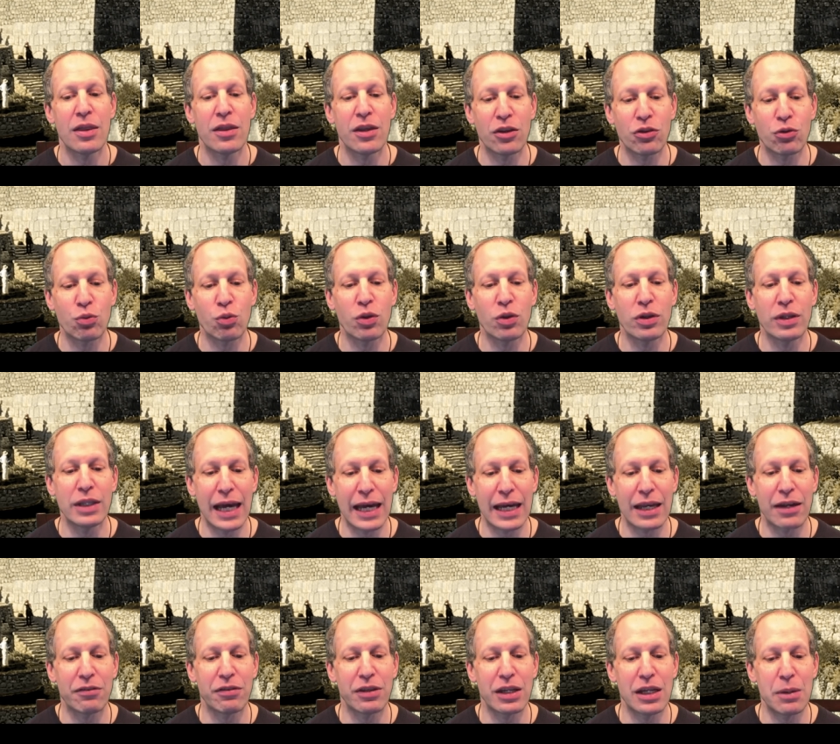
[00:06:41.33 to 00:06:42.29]
this will
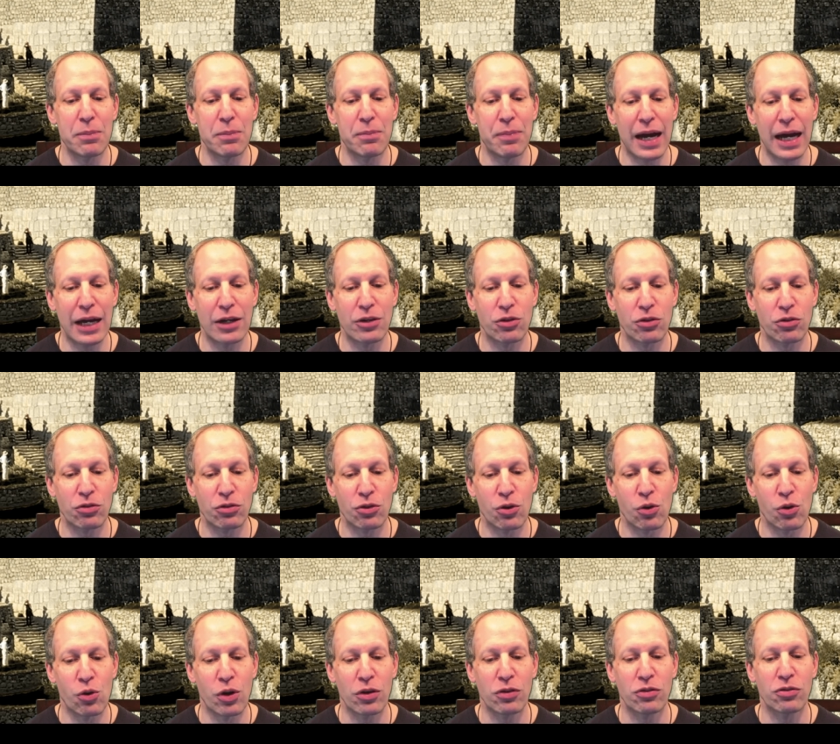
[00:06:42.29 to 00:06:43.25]
negatively impact your
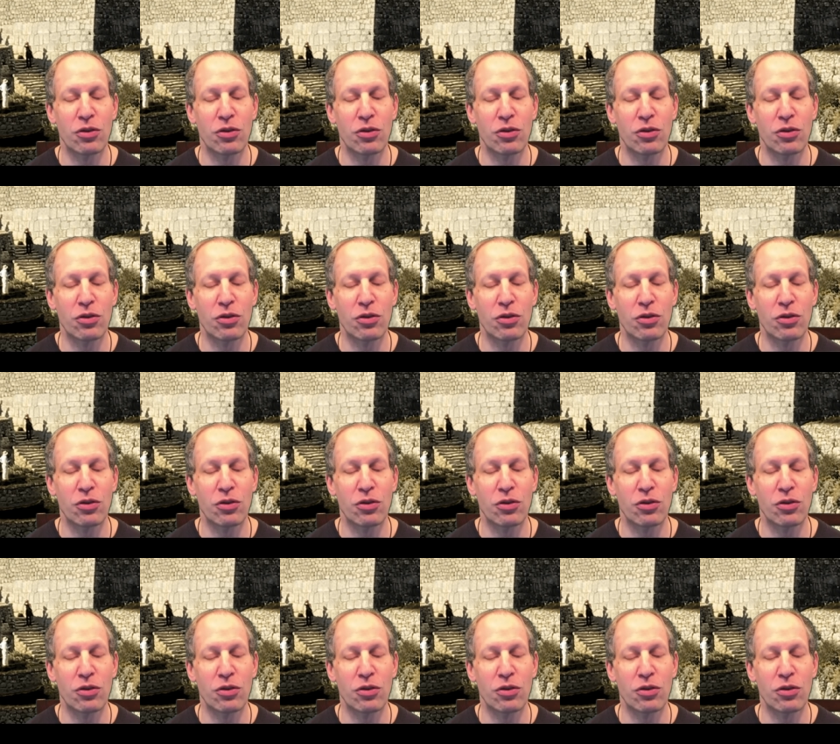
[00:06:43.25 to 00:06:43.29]
score.